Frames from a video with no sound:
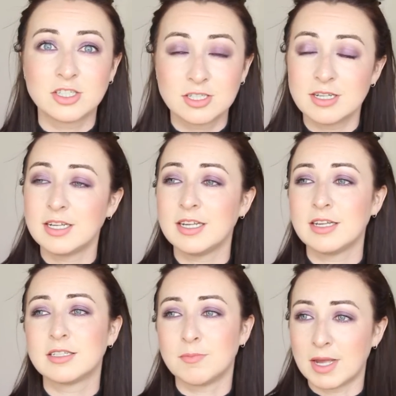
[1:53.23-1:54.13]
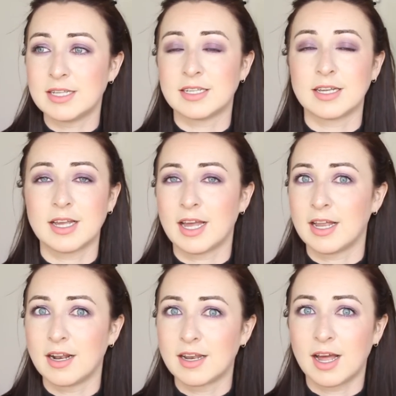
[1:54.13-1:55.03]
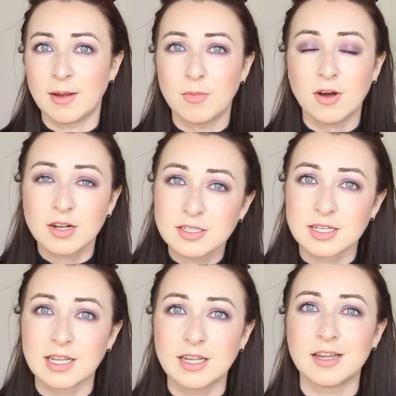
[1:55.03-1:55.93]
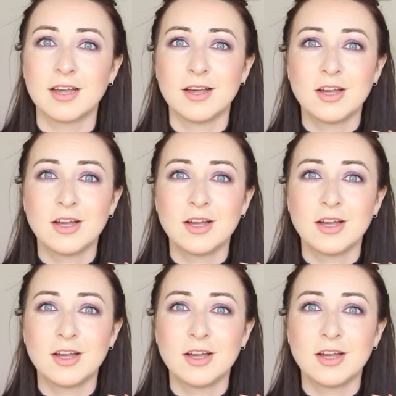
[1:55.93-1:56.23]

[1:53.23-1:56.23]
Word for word: She is amazing and I'm honestly